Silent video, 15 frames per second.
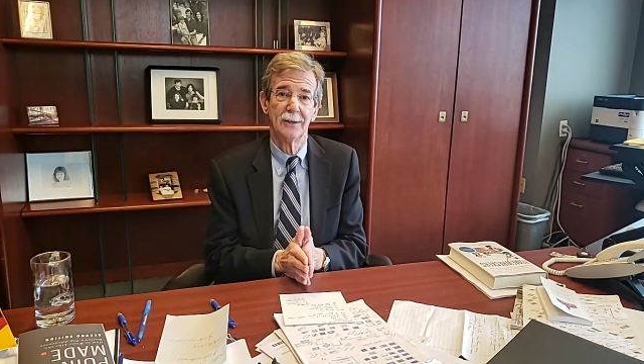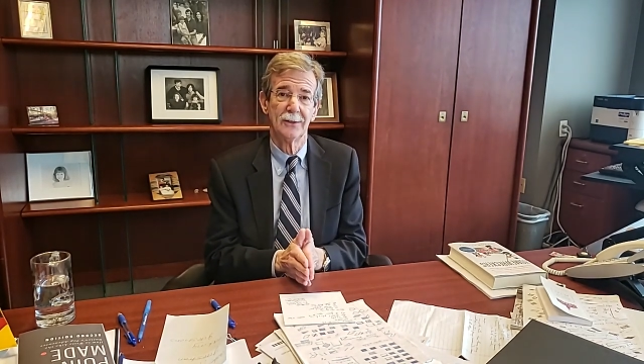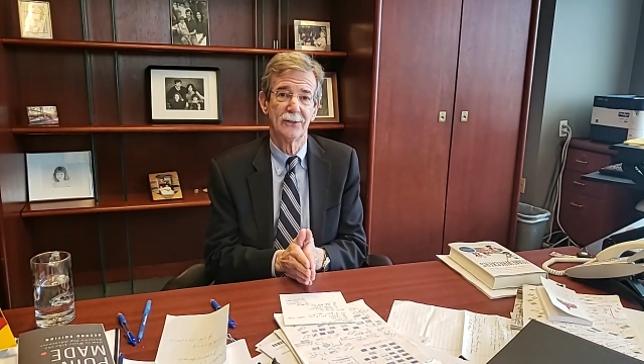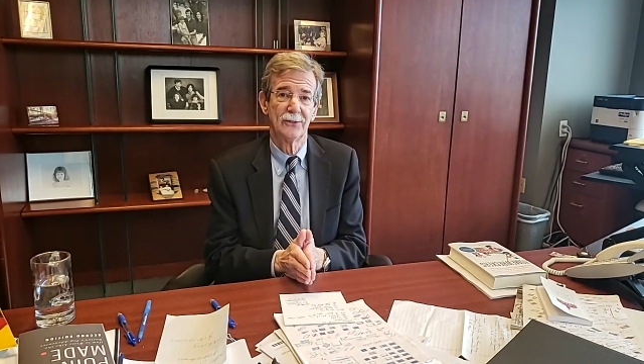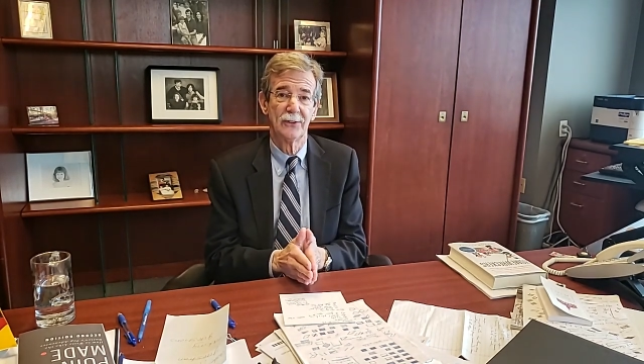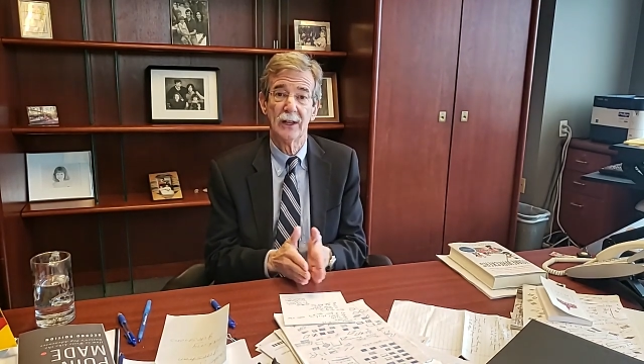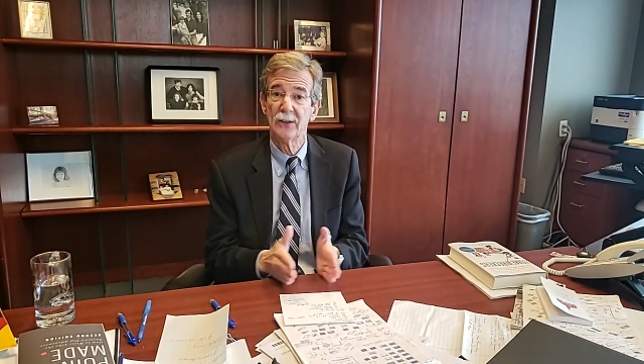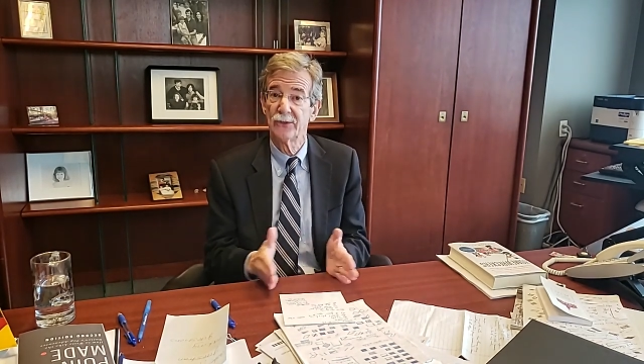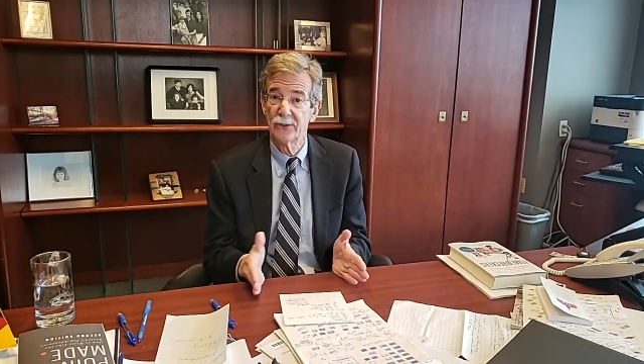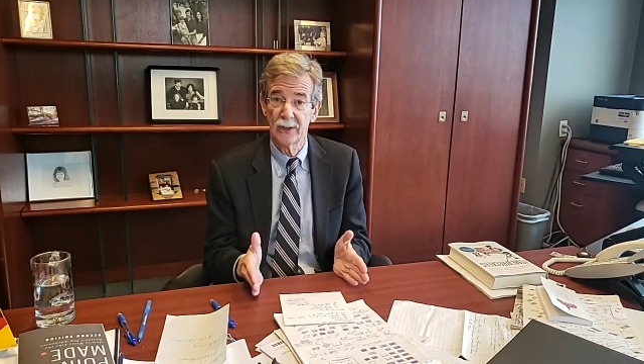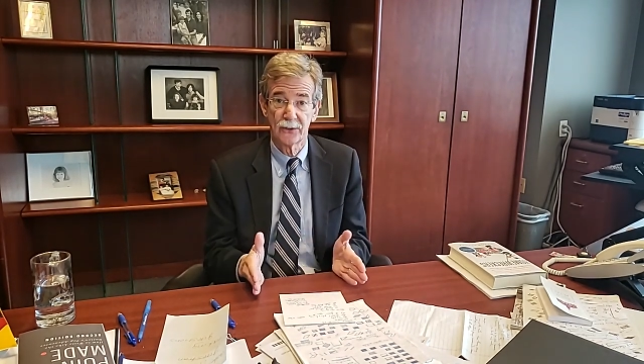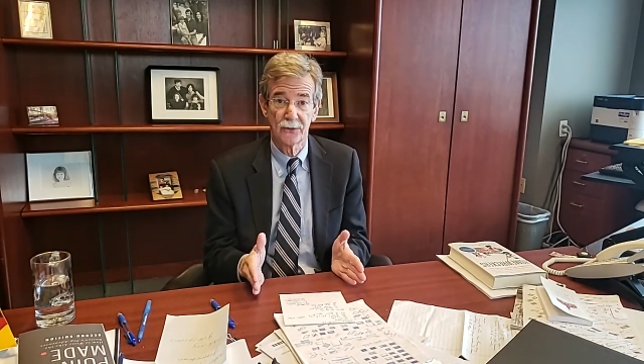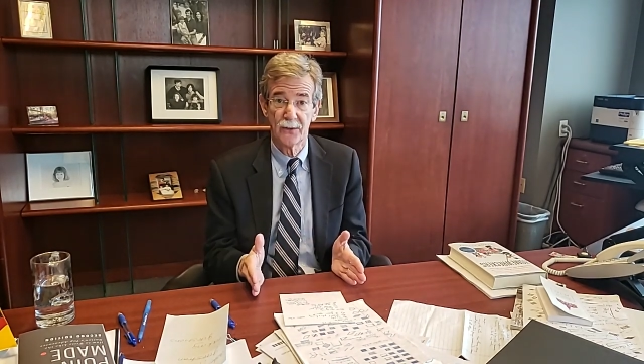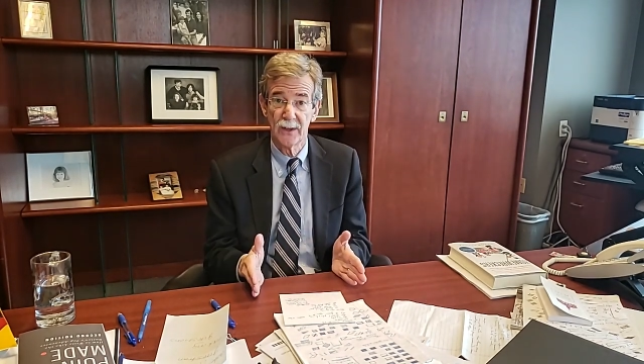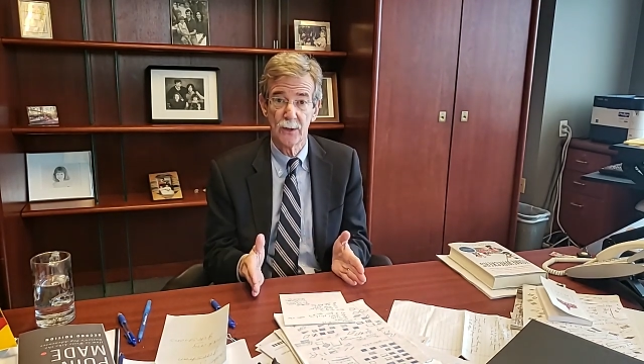Stay
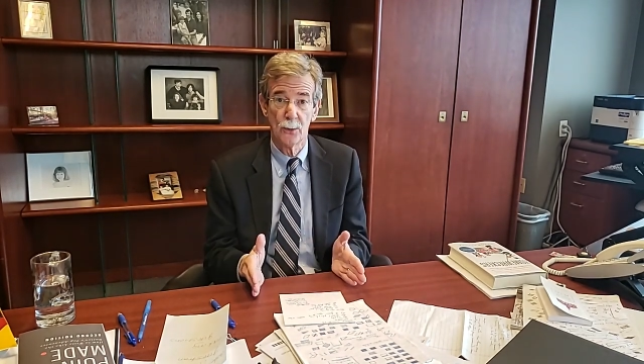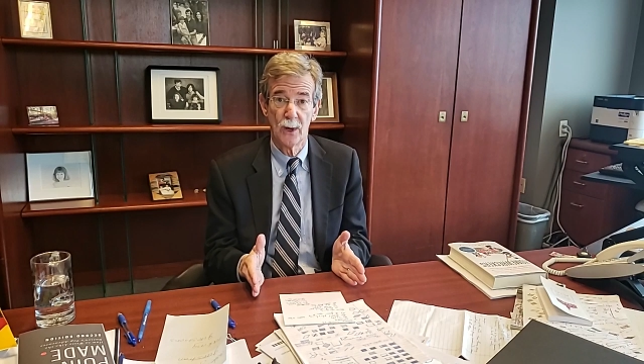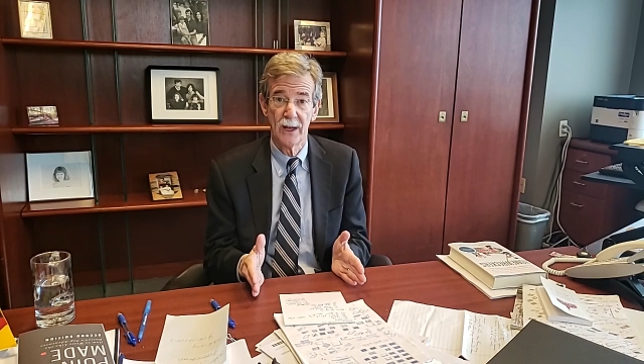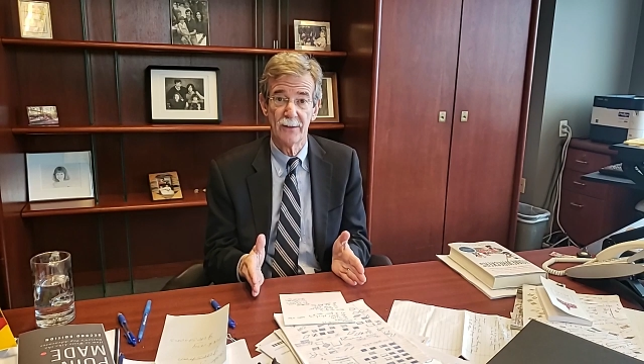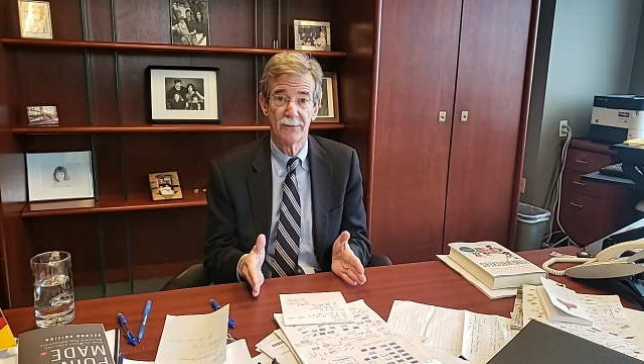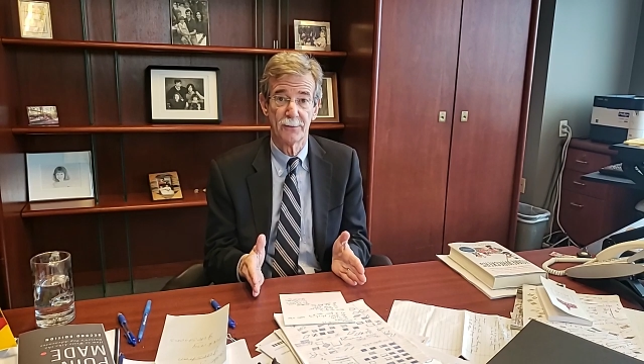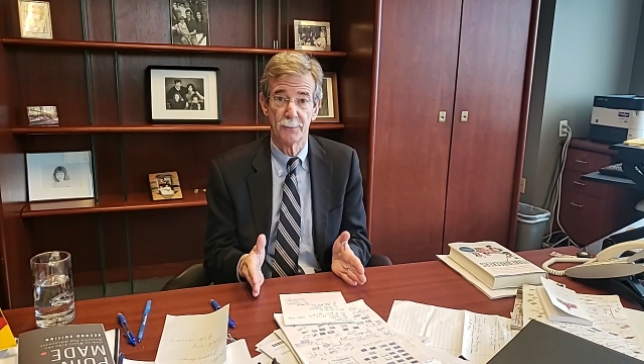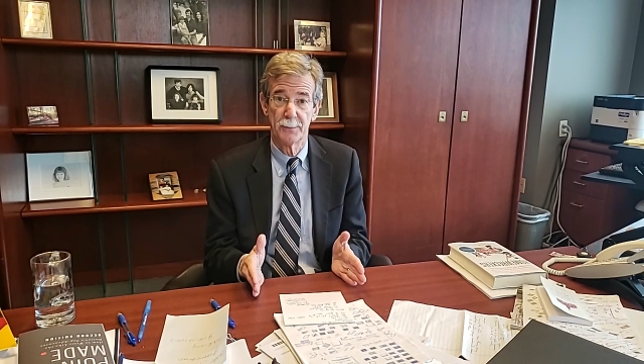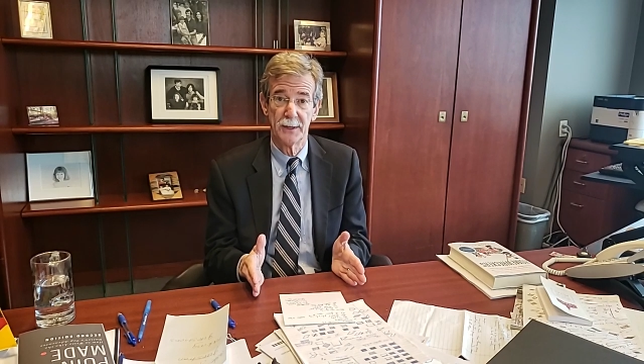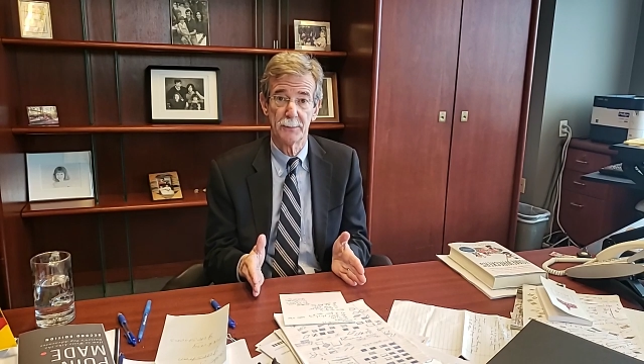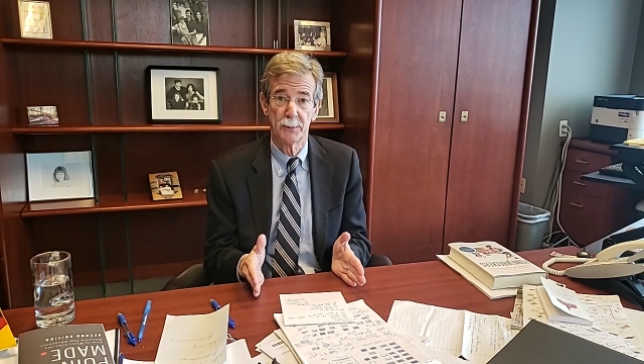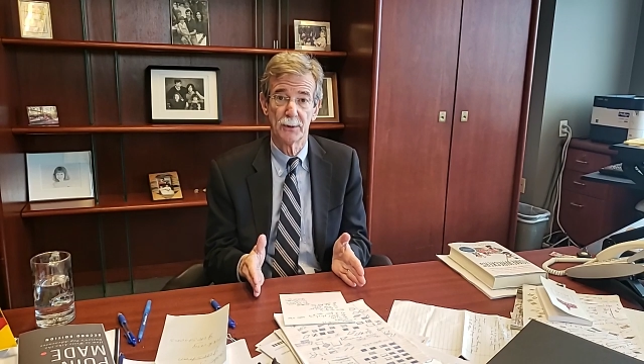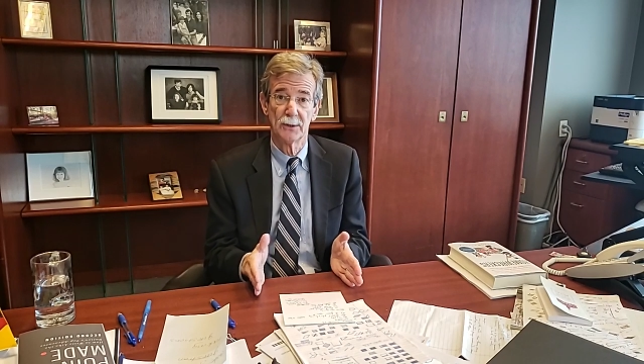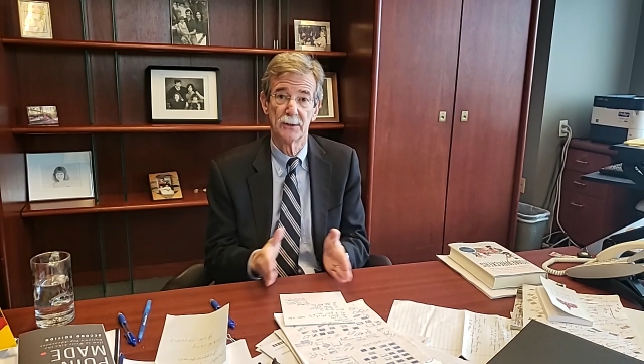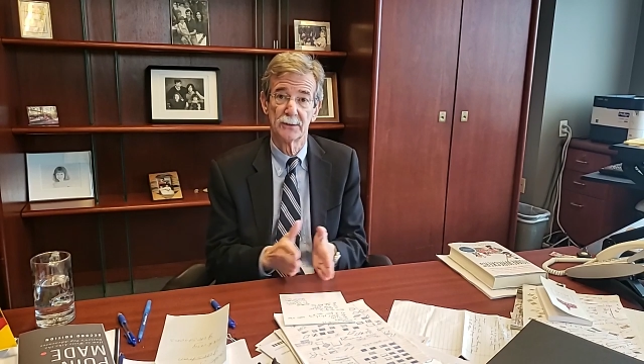6 feet away from
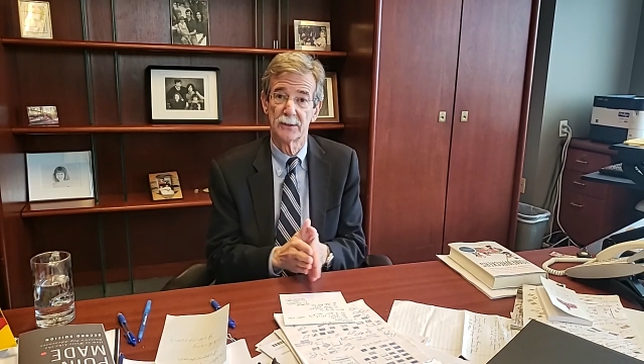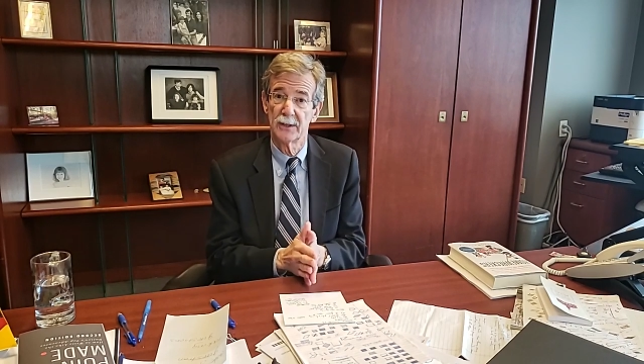people